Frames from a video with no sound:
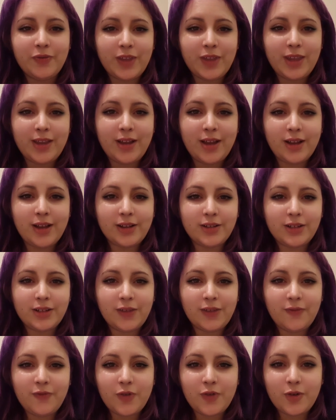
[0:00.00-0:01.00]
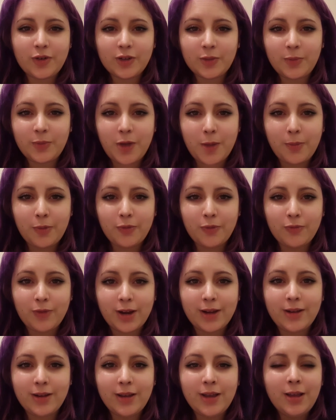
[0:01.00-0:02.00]
the Arctic Fox Purple
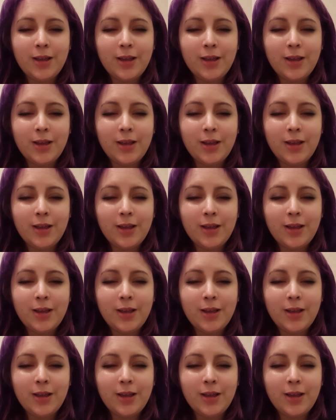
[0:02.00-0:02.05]
Rain,